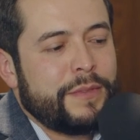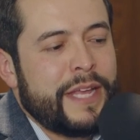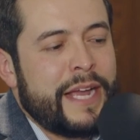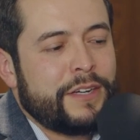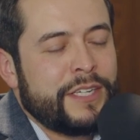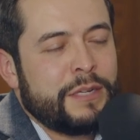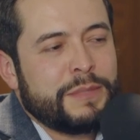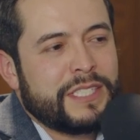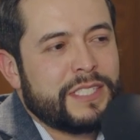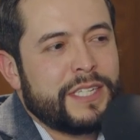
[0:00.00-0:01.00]

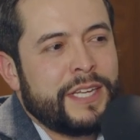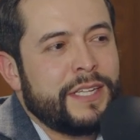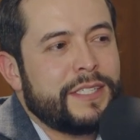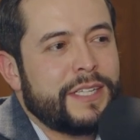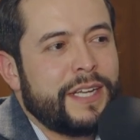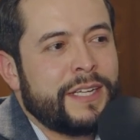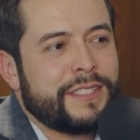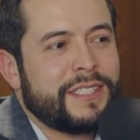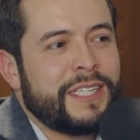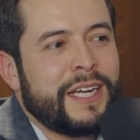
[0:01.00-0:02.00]
acronym is SCITT,
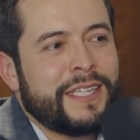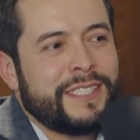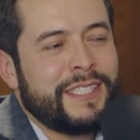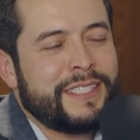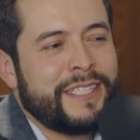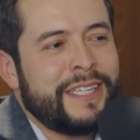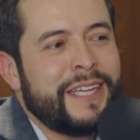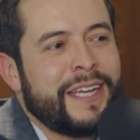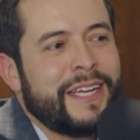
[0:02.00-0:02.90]
SCITT.